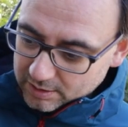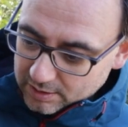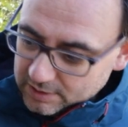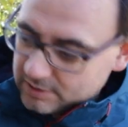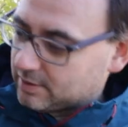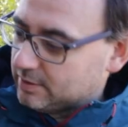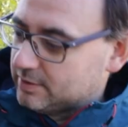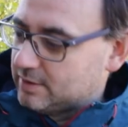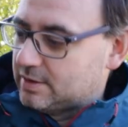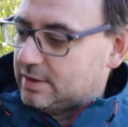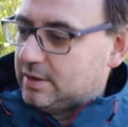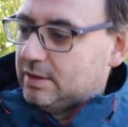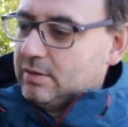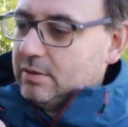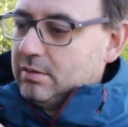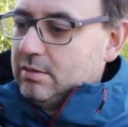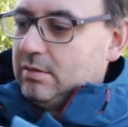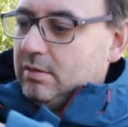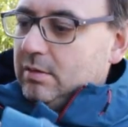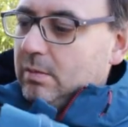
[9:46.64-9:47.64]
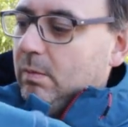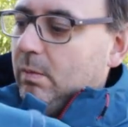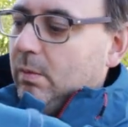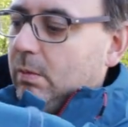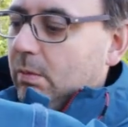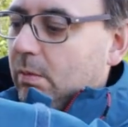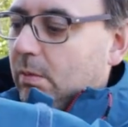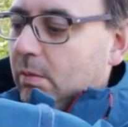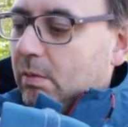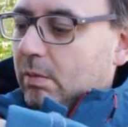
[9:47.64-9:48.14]
it's gone still
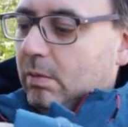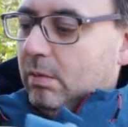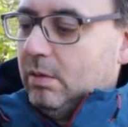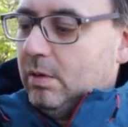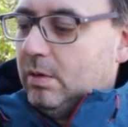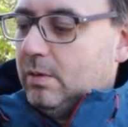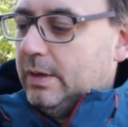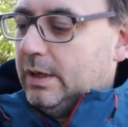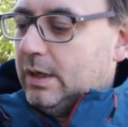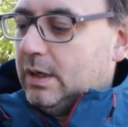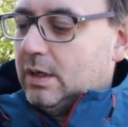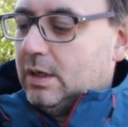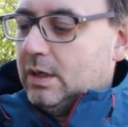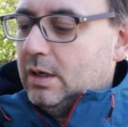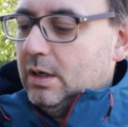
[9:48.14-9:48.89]
quick